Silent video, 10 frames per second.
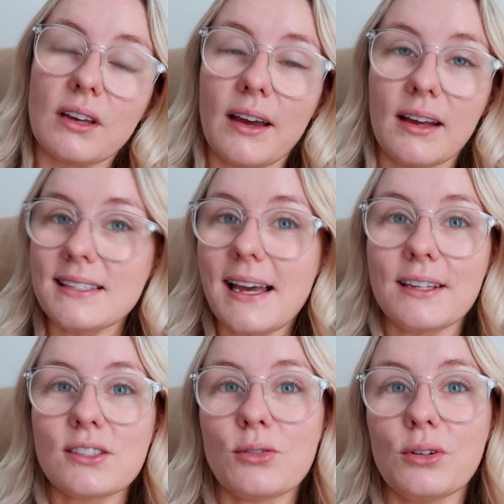
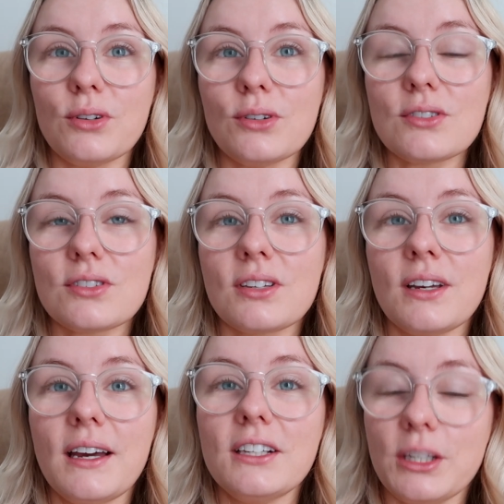tennis courts,
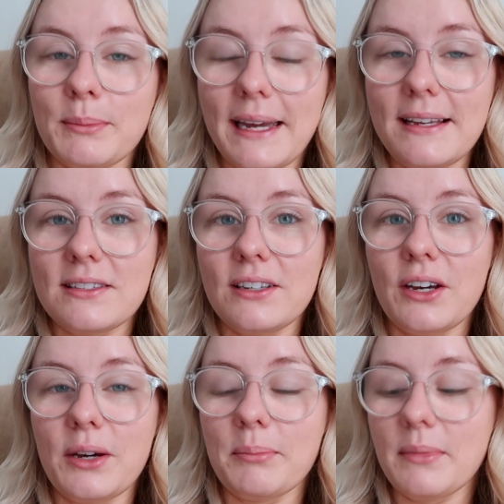
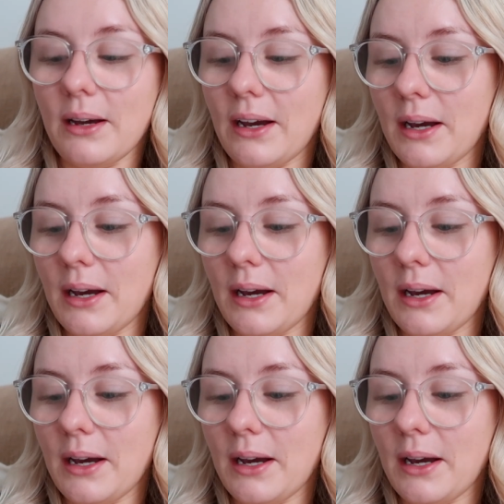gymnasium,